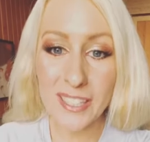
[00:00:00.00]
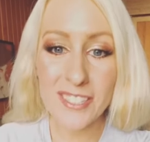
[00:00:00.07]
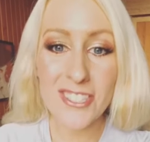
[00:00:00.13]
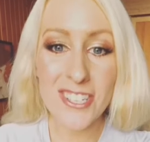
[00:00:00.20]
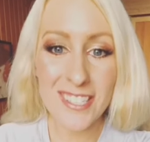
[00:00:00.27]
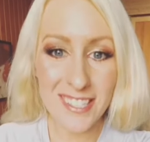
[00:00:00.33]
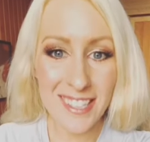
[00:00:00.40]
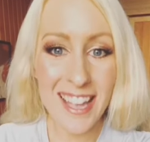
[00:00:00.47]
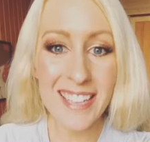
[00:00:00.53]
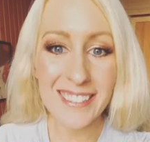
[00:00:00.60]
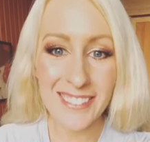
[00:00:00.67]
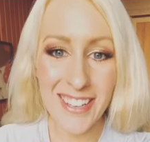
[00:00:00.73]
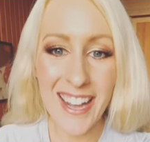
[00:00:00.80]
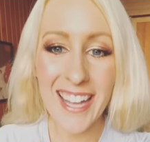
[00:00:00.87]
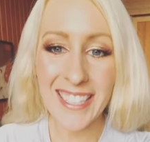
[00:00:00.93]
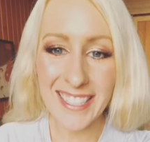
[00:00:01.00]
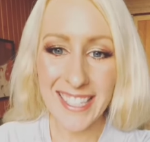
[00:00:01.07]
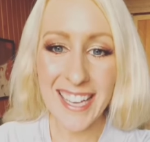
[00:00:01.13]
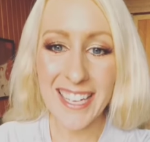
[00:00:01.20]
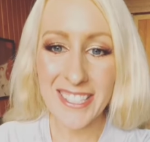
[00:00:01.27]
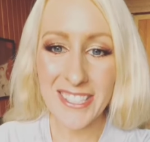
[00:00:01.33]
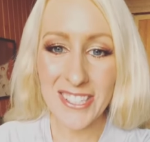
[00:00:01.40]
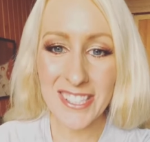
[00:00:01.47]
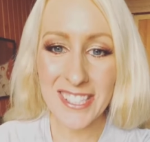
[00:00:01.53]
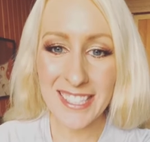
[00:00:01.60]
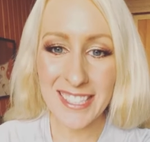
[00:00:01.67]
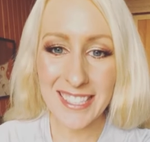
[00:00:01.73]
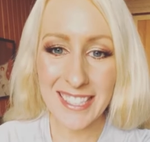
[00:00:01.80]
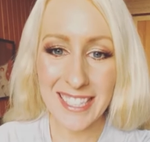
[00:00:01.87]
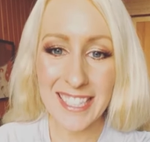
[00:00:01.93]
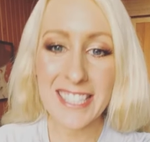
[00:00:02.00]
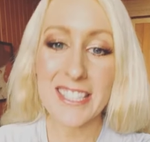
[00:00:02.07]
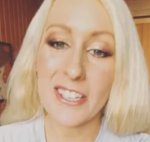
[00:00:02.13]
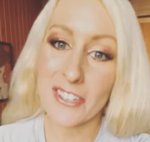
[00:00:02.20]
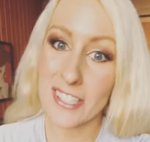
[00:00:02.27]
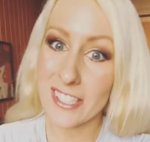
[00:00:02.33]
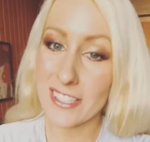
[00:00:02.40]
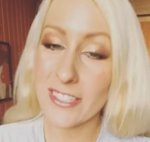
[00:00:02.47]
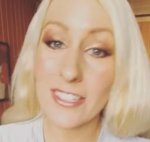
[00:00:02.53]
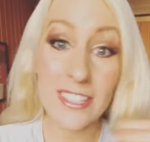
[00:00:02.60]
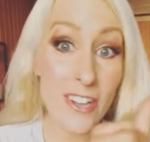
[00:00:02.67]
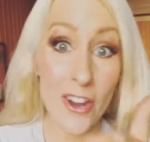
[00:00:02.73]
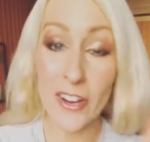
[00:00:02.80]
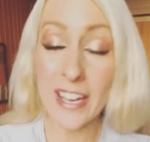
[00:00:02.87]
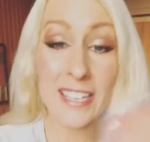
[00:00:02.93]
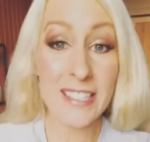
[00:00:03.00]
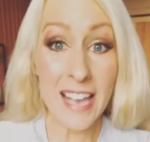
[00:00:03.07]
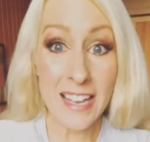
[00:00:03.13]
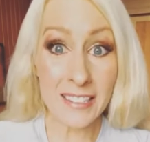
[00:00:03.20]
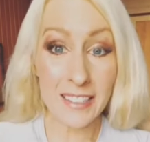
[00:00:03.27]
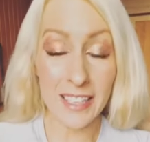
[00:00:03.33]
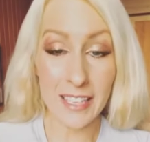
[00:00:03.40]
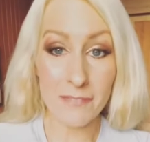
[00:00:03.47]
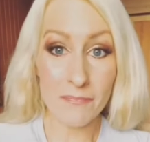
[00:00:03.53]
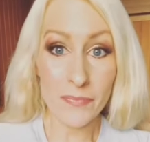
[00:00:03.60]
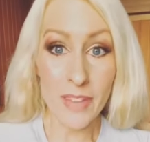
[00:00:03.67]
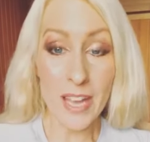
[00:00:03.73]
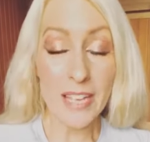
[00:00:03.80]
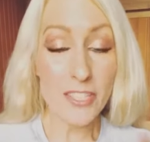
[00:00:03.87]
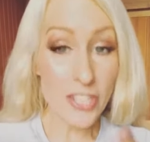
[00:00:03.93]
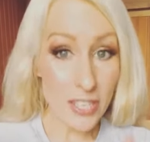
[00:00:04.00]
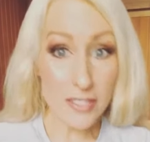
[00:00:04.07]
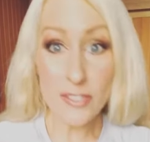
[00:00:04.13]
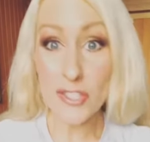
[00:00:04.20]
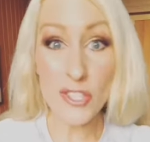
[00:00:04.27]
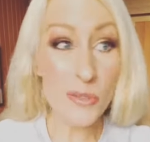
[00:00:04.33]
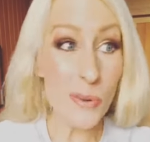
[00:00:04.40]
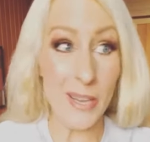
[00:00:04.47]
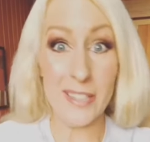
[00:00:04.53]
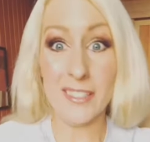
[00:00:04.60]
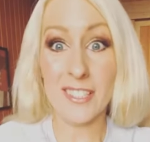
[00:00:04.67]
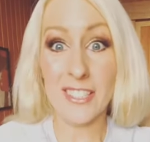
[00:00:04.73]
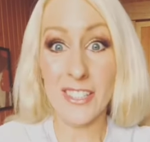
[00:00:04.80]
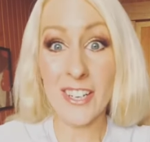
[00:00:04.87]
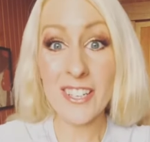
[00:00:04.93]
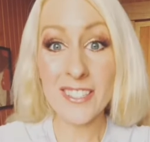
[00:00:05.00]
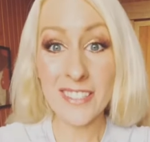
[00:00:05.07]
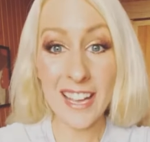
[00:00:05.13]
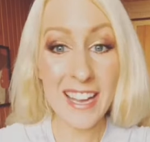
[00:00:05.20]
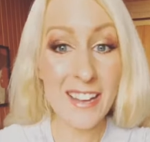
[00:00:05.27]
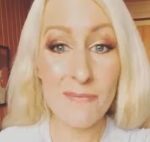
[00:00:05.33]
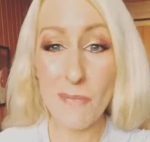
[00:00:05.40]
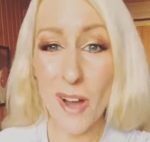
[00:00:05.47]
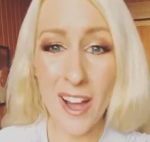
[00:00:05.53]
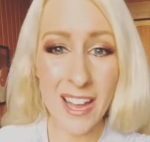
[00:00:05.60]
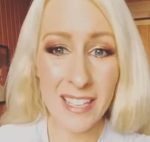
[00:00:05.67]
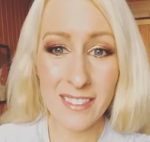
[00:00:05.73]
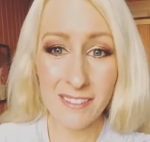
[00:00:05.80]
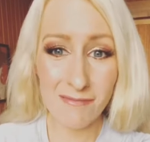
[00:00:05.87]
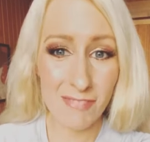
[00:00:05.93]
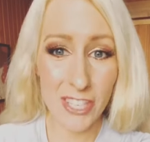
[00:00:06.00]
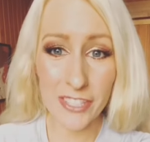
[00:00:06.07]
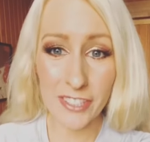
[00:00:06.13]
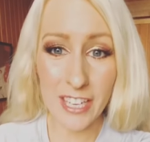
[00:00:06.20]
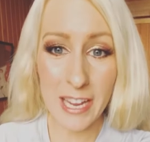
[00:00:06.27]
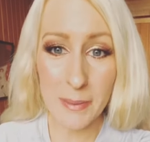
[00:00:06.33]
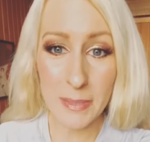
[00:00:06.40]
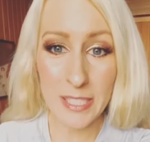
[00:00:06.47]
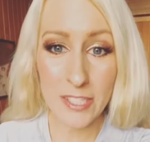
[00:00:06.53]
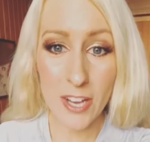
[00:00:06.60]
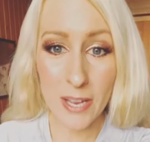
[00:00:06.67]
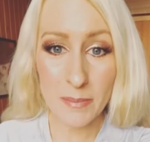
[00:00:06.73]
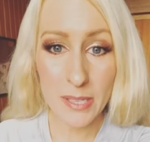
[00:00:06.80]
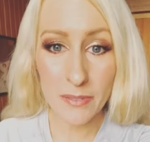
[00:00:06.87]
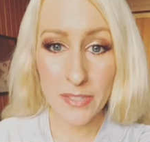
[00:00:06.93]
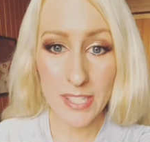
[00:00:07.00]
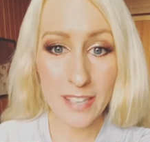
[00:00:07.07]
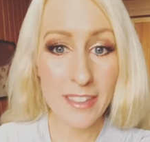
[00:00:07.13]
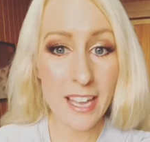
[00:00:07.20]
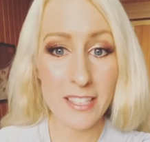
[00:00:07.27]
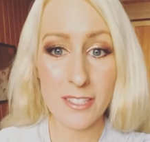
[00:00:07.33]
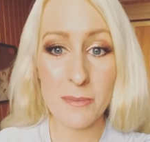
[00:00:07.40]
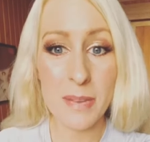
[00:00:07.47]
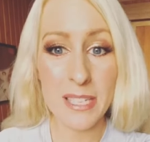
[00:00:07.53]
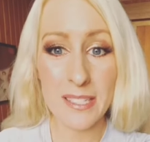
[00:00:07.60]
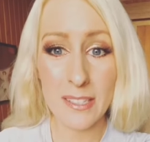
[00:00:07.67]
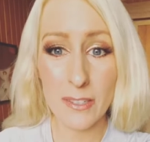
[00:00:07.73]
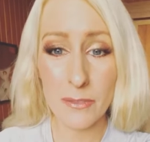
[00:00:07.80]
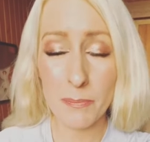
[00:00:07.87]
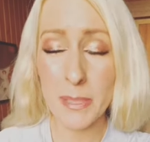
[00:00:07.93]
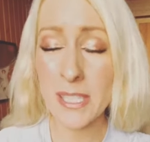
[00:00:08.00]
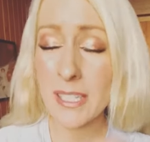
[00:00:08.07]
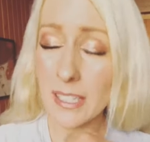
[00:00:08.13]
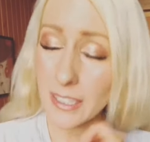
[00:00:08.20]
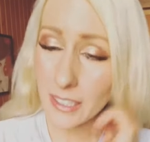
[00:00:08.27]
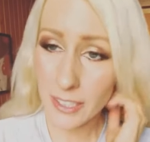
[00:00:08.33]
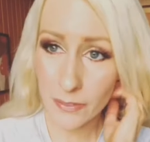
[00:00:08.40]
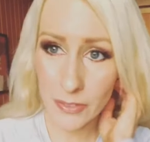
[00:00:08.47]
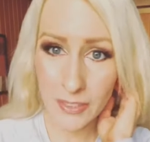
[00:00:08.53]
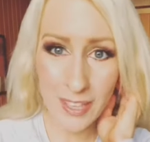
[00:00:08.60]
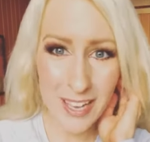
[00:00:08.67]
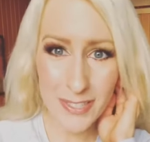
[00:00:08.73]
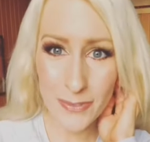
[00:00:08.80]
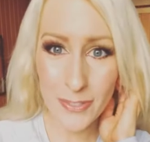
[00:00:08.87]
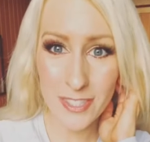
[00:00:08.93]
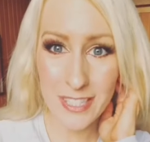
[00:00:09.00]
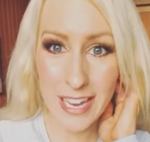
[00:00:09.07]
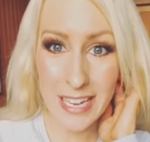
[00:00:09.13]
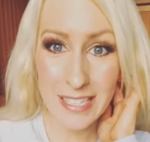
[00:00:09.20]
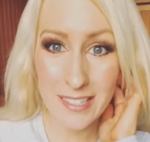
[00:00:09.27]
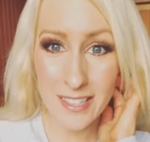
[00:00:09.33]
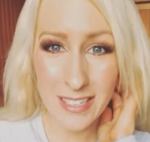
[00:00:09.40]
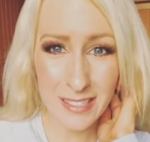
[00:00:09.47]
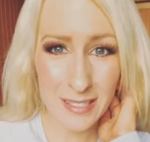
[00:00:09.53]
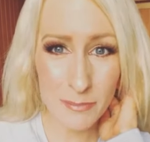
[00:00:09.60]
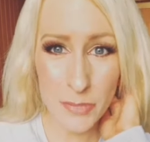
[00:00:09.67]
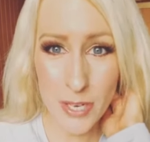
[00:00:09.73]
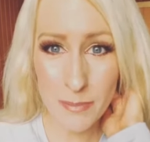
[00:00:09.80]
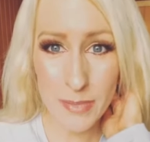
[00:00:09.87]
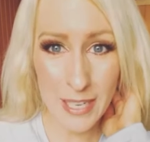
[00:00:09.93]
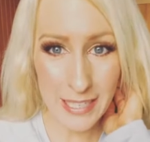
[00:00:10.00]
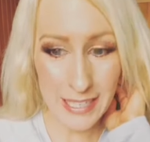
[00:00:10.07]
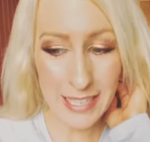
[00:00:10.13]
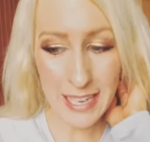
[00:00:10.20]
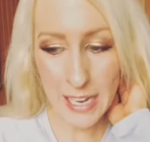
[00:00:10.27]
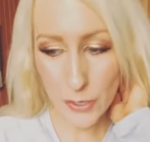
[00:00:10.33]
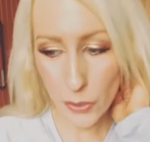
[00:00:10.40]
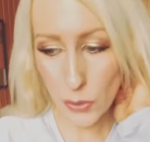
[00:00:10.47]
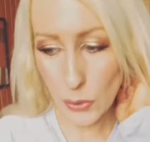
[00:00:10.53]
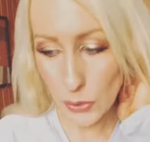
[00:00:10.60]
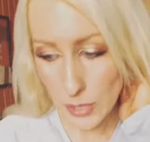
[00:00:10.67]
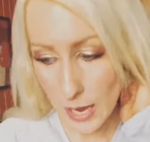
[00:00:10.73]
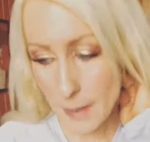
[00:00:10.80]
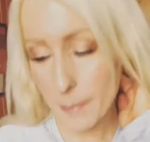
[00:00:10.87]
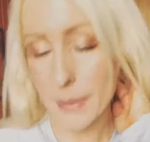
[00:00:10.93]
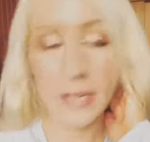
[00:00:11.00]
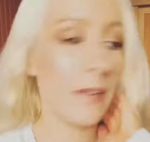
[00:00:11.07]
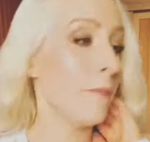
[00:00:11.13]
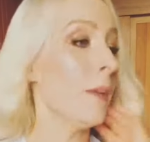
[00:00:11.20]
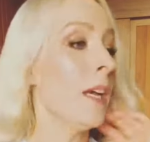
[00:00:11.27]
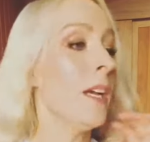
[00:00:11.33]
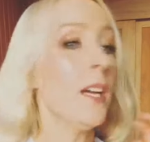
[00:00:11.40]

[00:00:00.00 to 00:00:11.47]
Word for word: it, just like Nike. Yeah, just kidding, seriously. You know, exactly just do it. You know, um, I don't know how many times I've said that to myself, particularly over the last few days. Like sometimes I can get caught up and I'm